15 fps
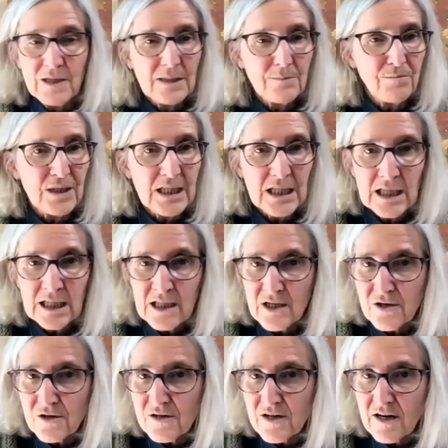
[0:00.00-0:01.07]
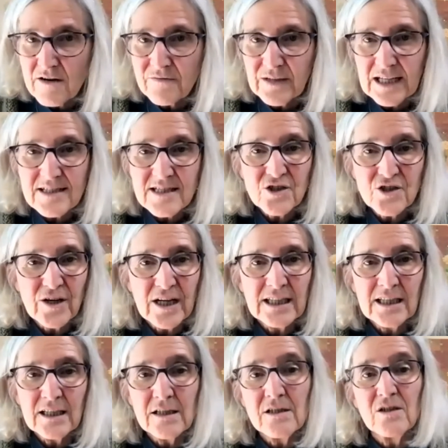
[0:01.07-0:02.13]
beginning year of SE
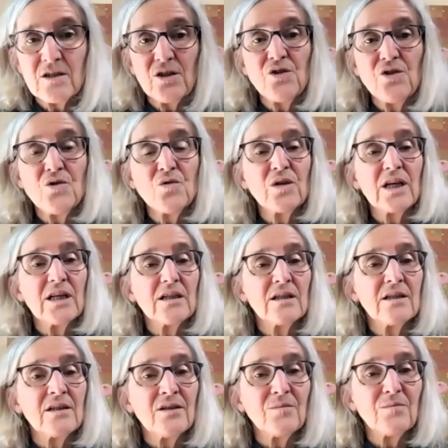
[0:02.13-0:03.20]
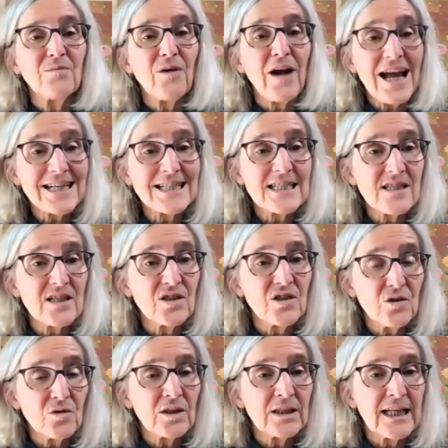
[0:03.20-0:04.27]
training, you can practice and
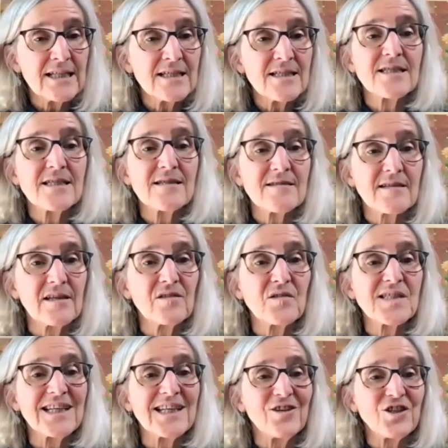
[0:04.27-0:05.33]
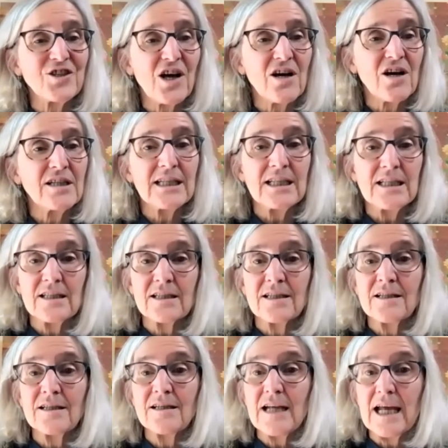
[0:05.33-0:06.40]
utilize the skills that are taught
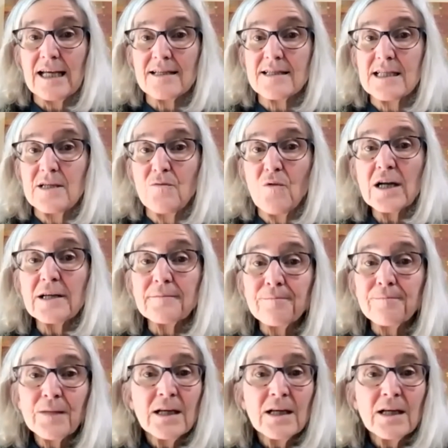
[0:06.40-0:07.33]
in SE1,